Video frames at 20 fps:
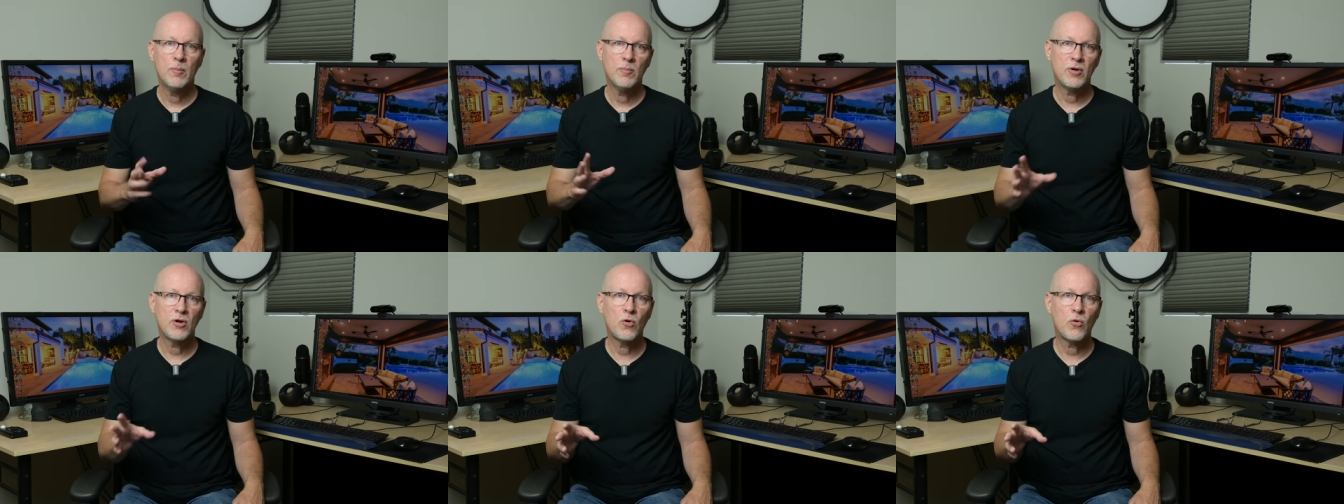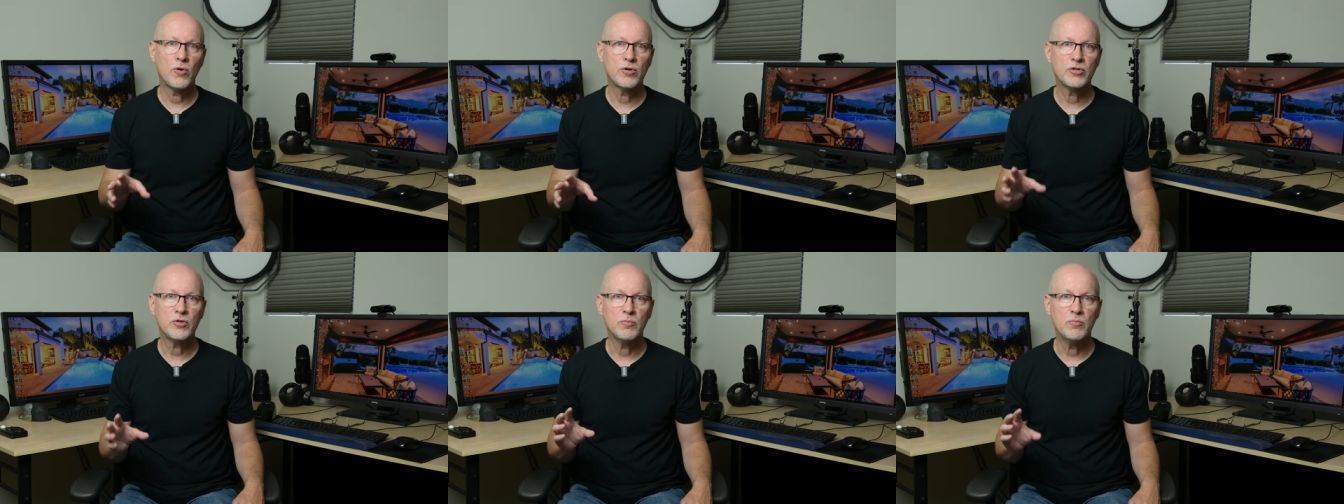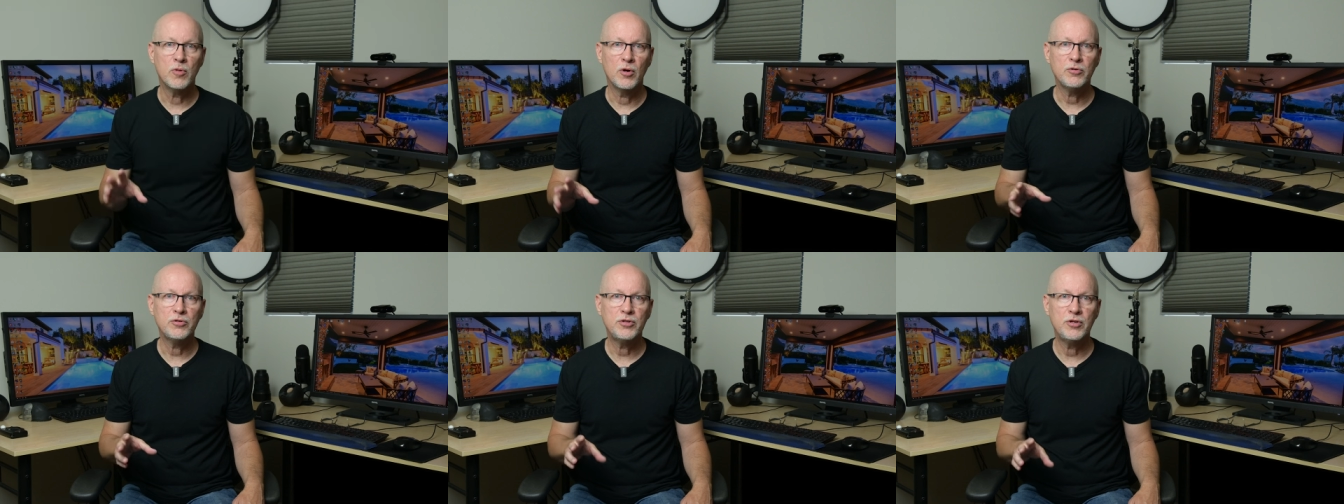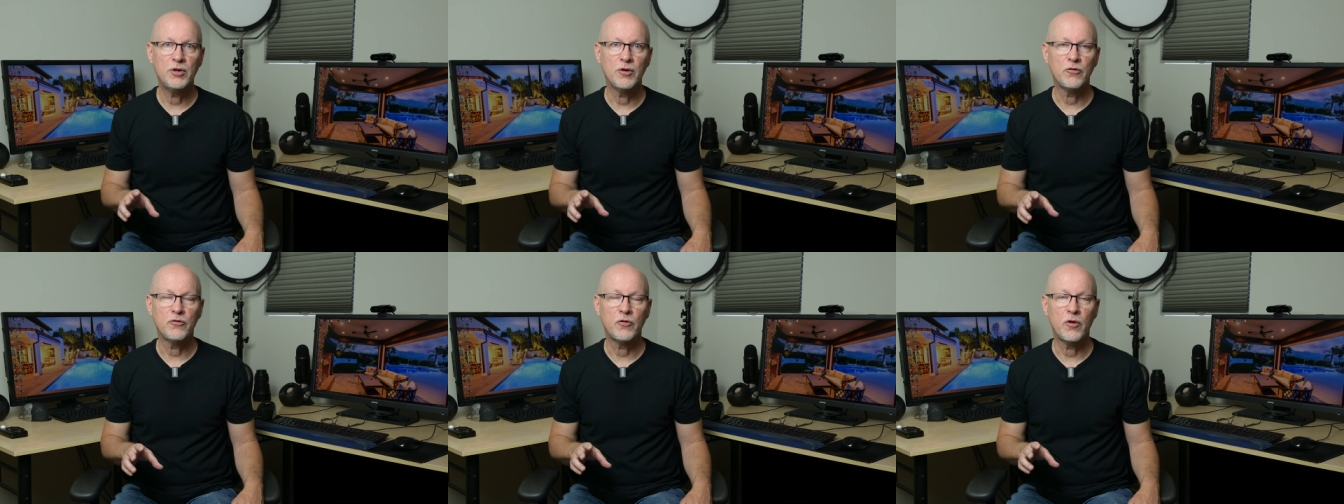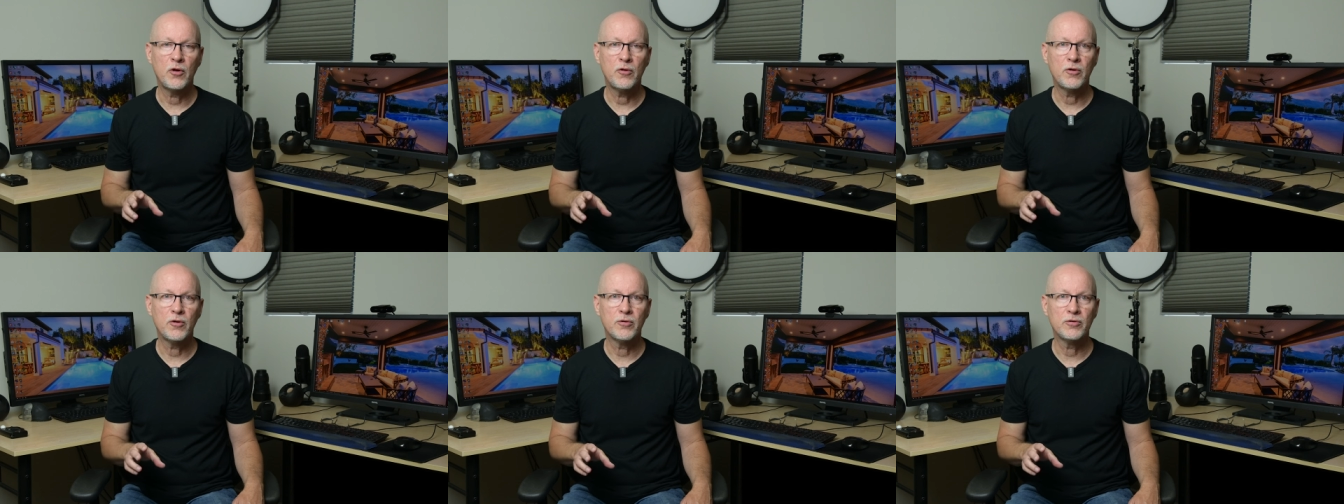But of course, most of your
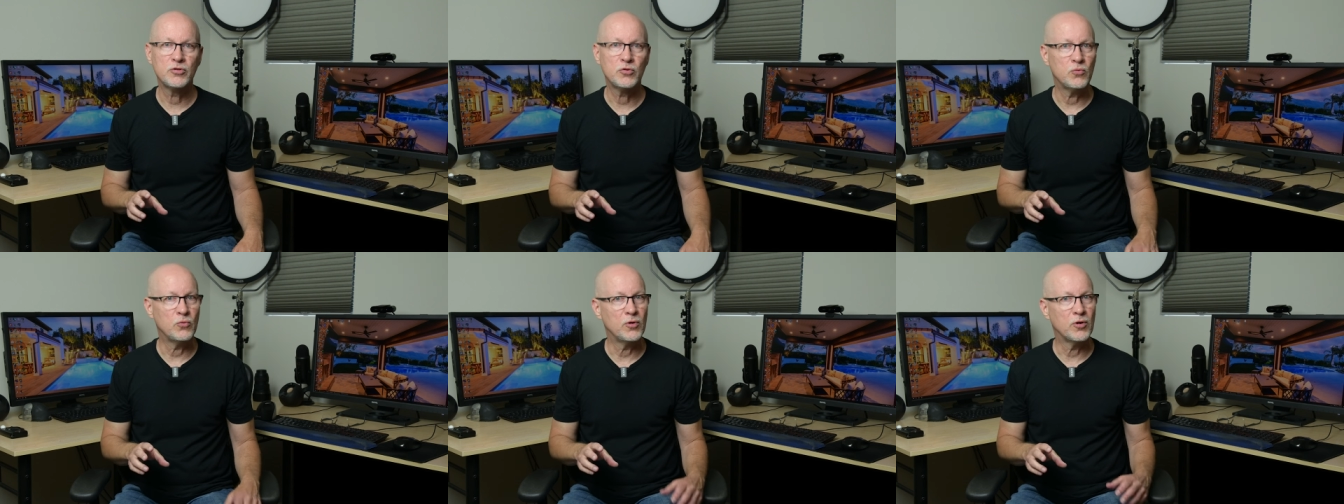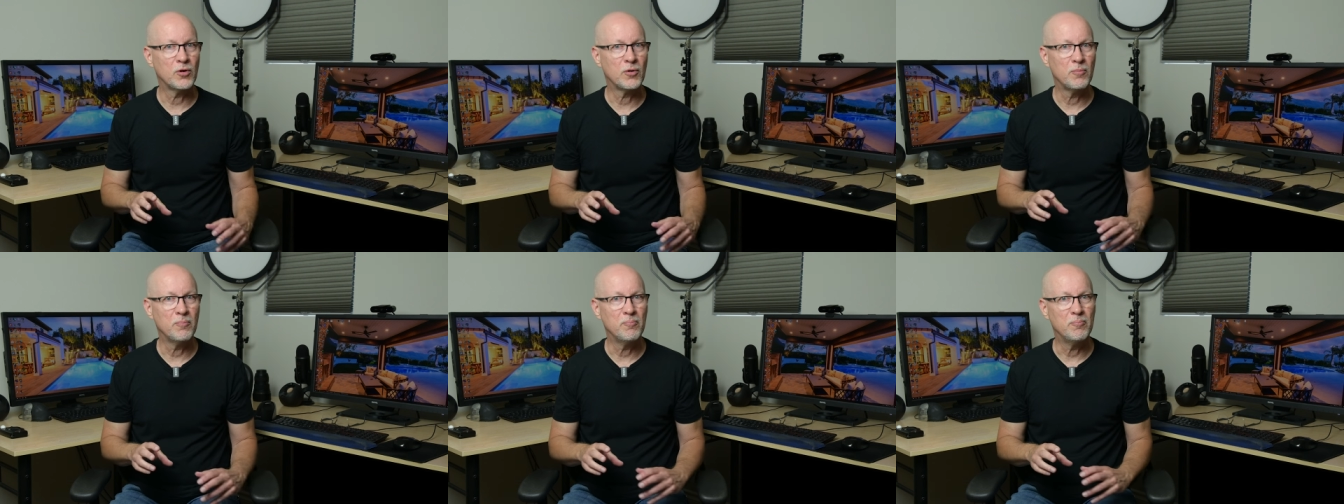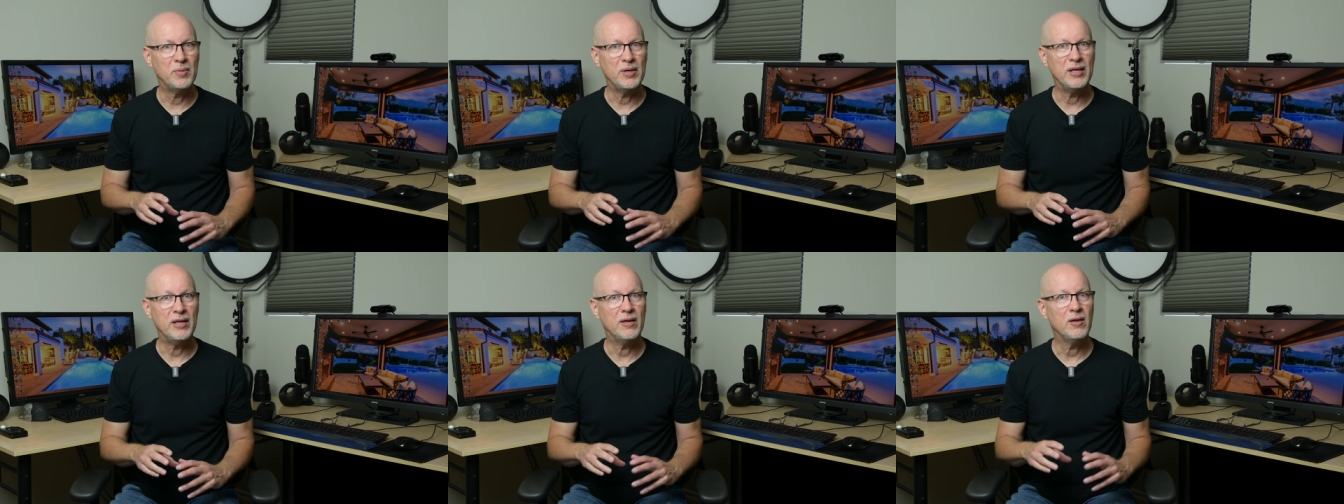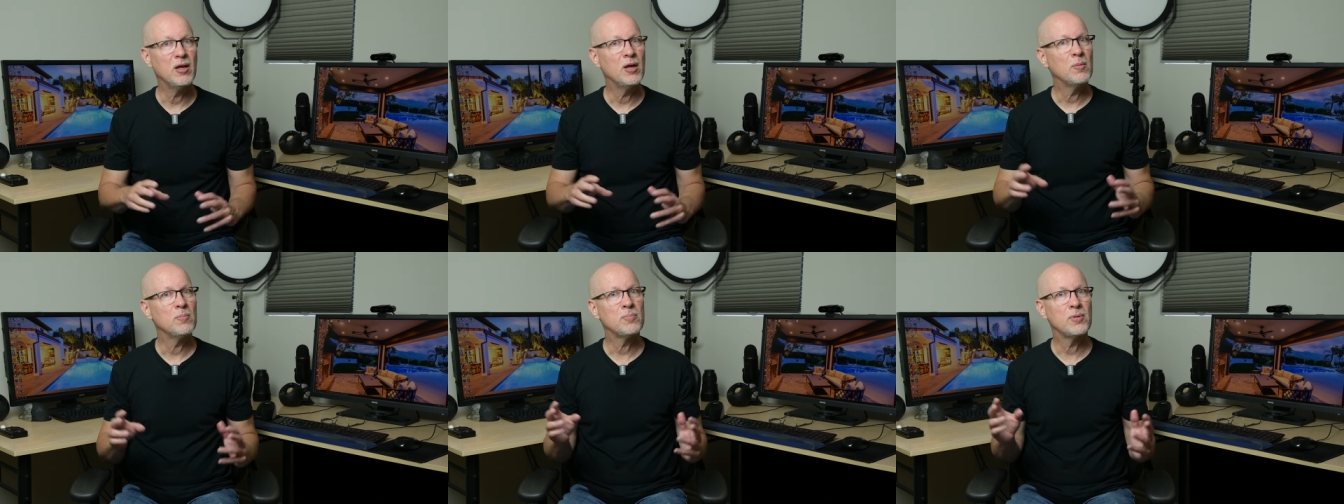photos will be